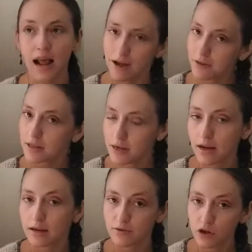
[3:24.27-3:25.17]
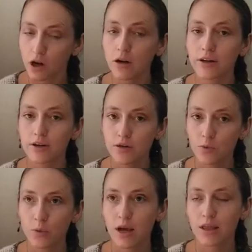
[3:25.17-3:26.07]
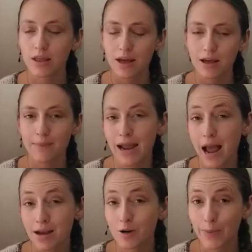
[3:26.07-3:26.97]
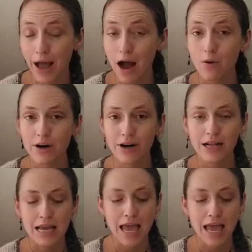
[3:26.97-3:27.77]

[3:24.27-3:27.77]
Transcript: I held this negative charge with my higher power.